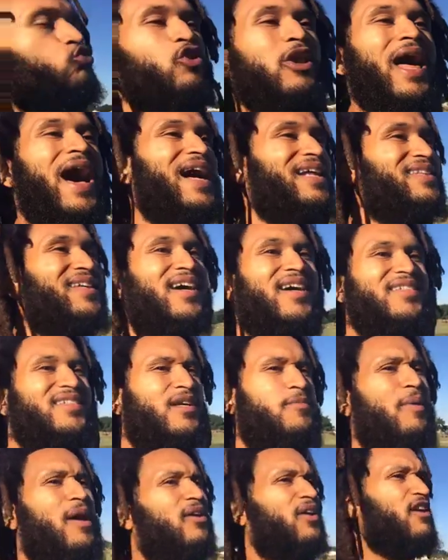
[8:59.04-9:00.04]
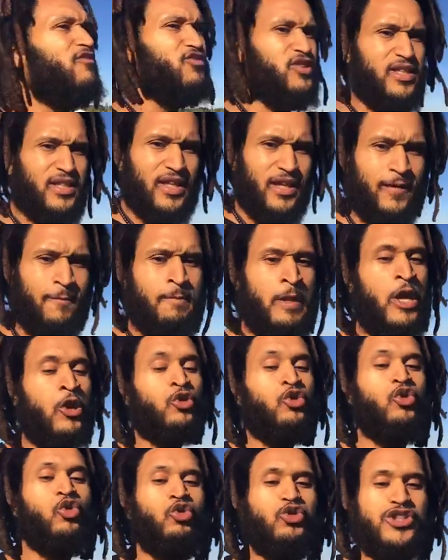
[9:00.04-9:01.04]
lied to us about everything.
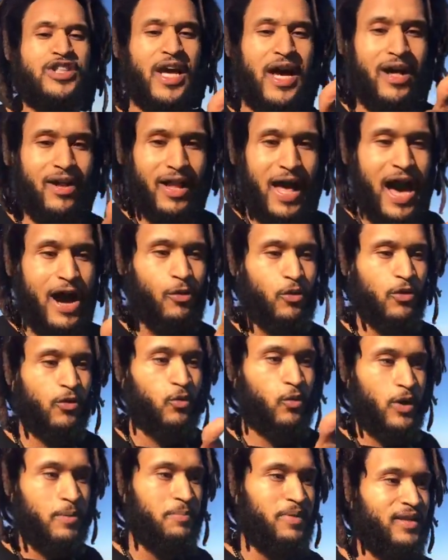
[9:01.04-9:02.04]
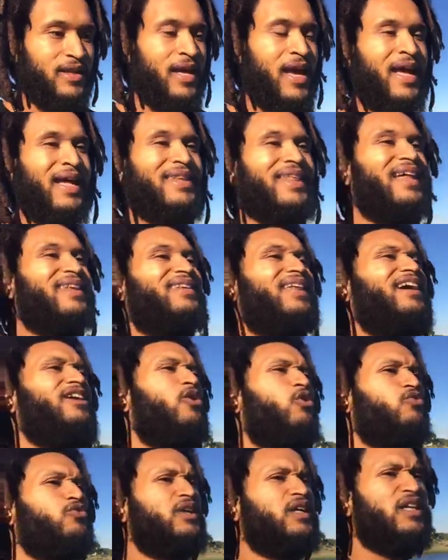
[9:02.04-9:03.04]
You tell our women that they
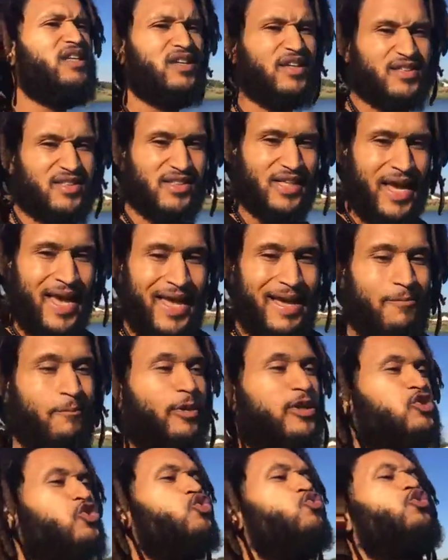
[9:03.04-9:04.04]
don't need us, but you